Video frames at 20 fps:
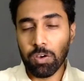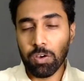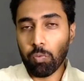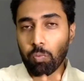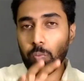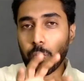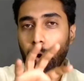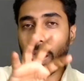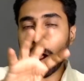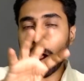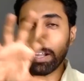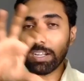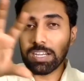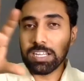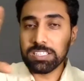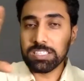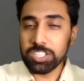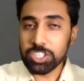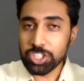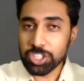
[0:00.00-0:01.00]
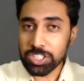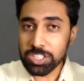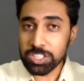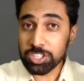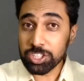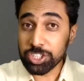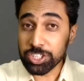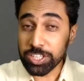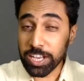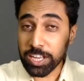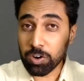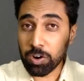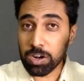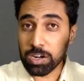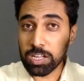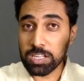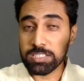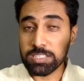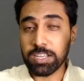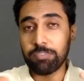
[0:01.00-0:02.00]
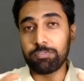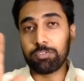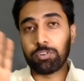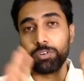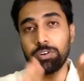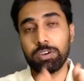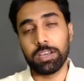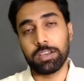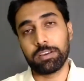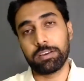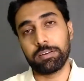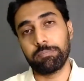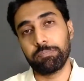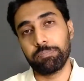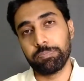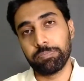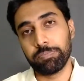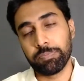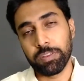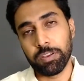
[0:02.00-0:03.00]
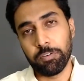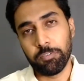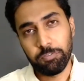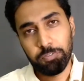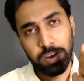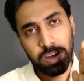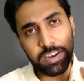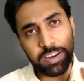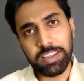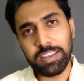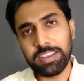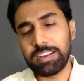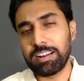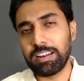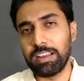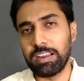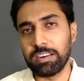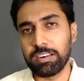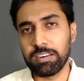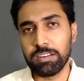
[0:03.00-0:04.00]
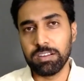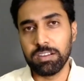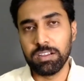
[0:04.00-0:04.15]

what decisions shareholders have to take. Very clear.